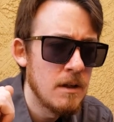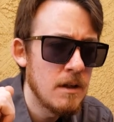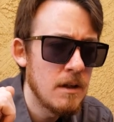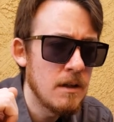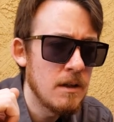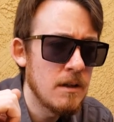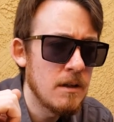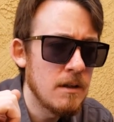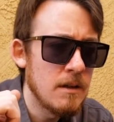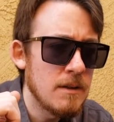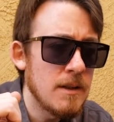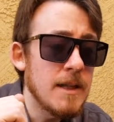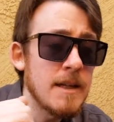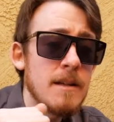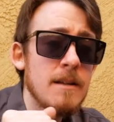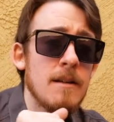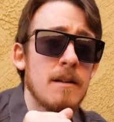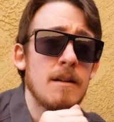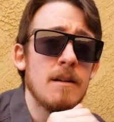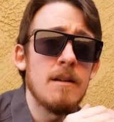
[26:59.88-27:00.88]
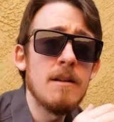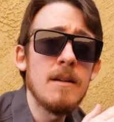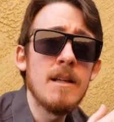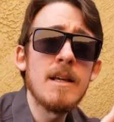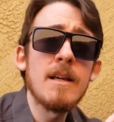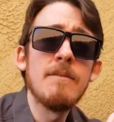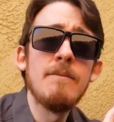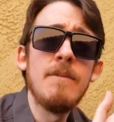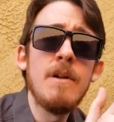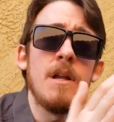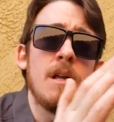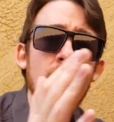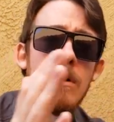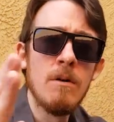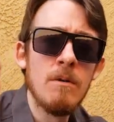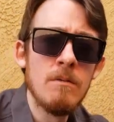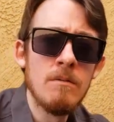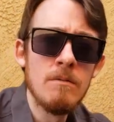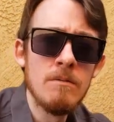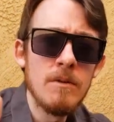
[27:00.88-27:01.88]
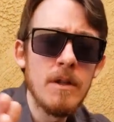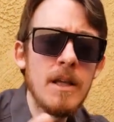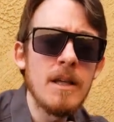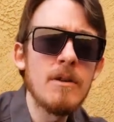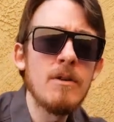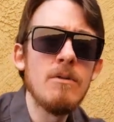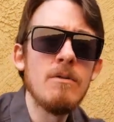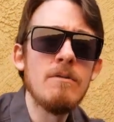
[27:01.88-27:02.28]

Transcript: like a video, like you